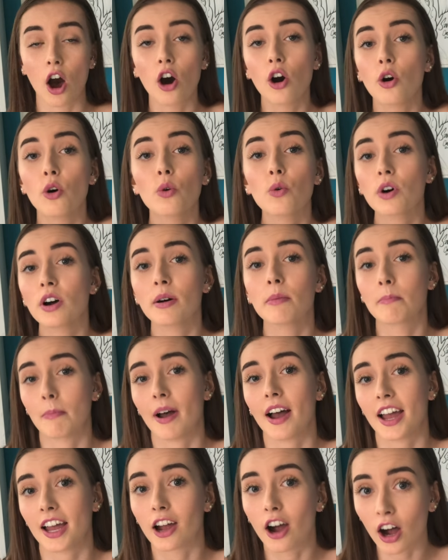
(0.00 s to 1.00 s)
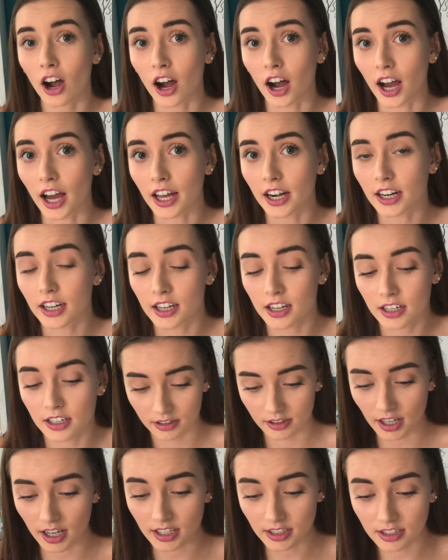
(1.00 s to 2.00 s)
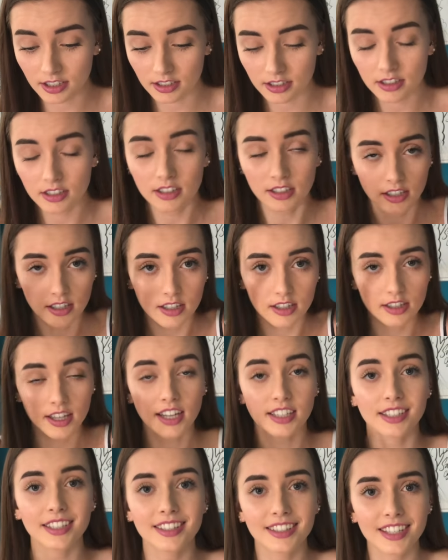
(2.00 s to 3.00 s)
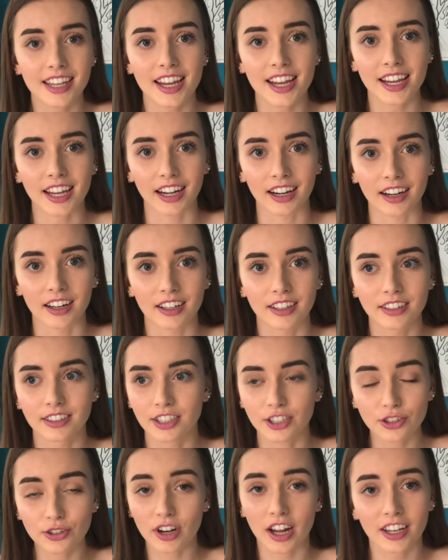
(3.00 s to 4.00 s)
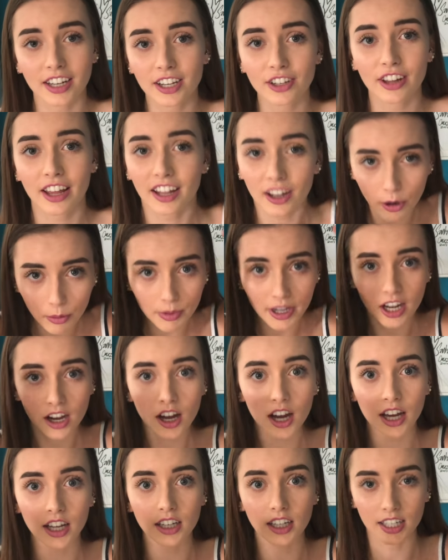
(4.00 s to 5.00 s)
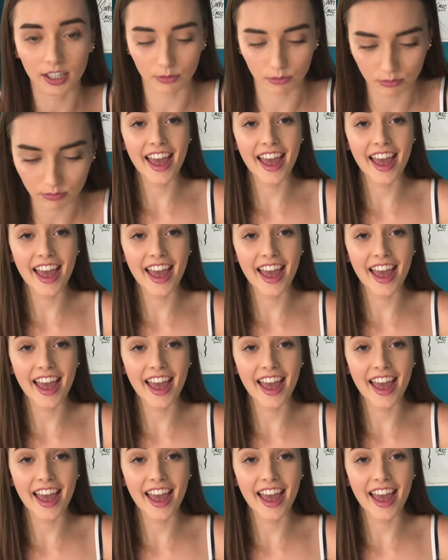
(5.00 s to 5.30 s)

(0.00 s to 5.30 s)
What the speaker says: Oh my god, that's insane. Did you not hear that? Oh my god, like,